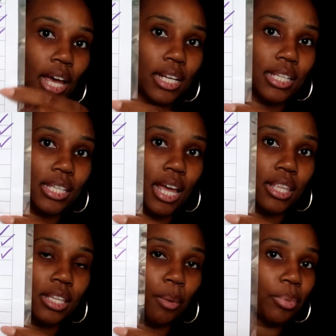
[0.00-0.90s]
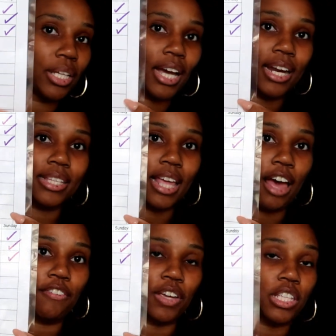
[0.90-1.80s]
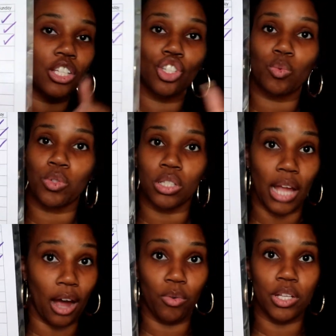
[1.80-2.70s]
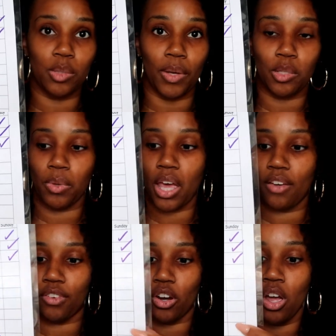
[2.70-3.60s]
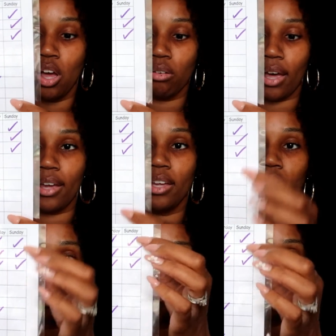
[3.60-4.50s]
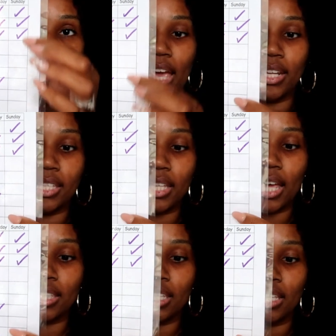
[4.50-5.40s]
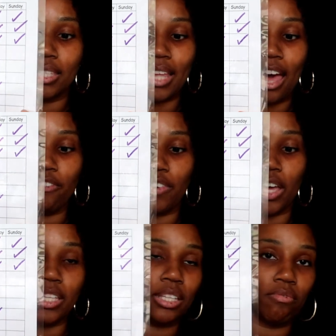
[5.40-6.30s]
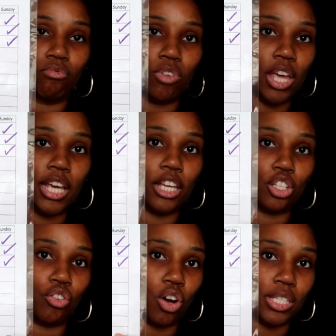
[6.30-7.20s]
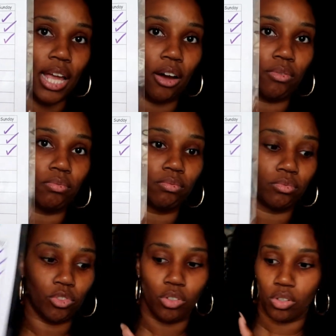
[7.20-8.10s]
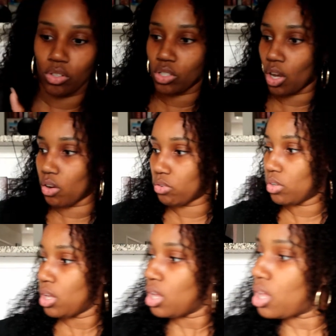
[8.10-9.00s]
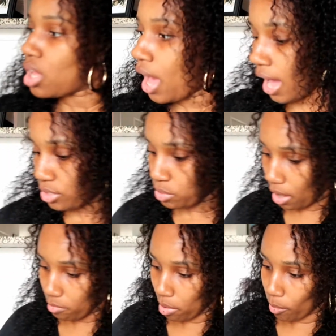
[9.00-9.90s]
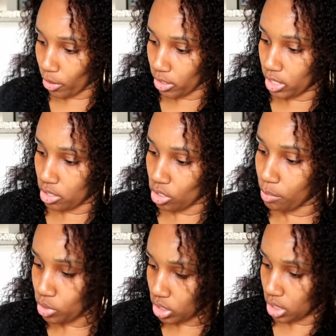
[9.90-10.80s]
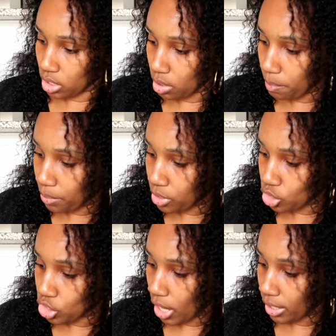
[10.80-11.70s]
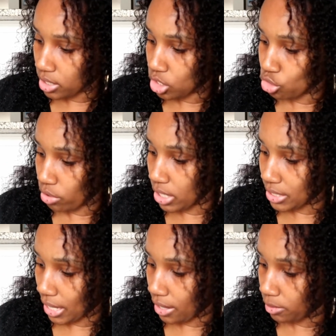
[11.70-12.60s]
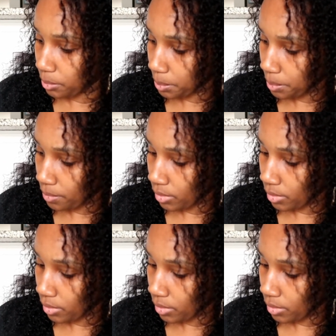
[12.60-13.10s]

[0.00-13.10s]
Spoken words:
80 cents, but he got a sad face. He just was not on his best behavior, okay? 80 cents, sad face, it gets crossed out. So I do have my marker here. So I'm just gonna put checks straight down.